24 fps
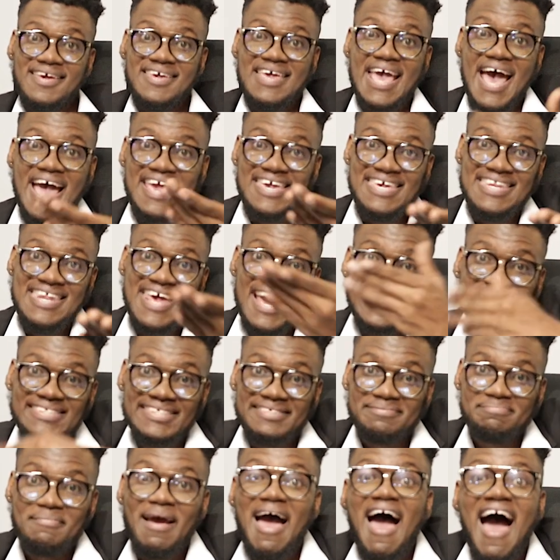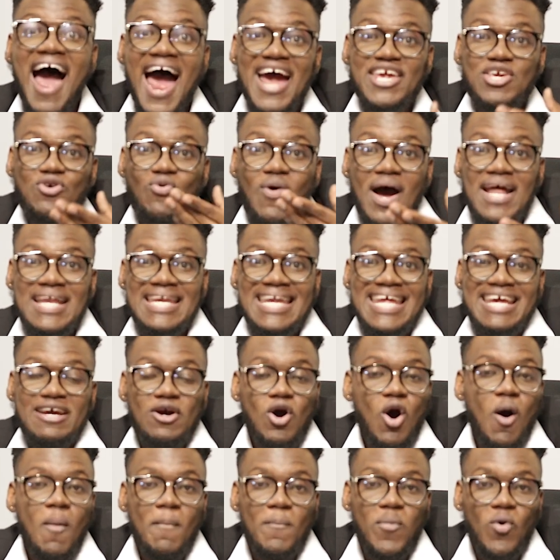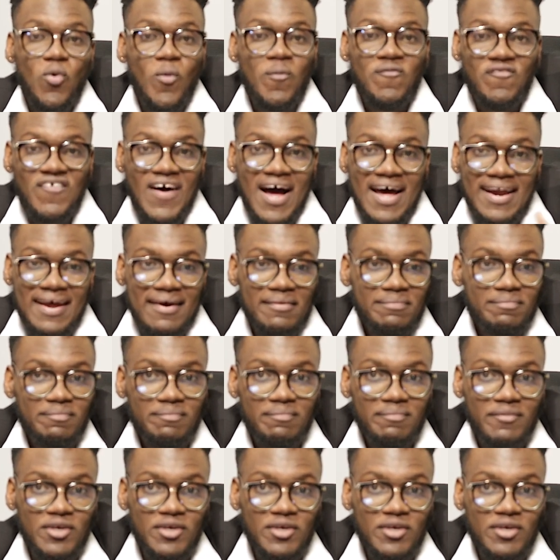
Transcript: Yeah, idiot. Are you a nincompoop father?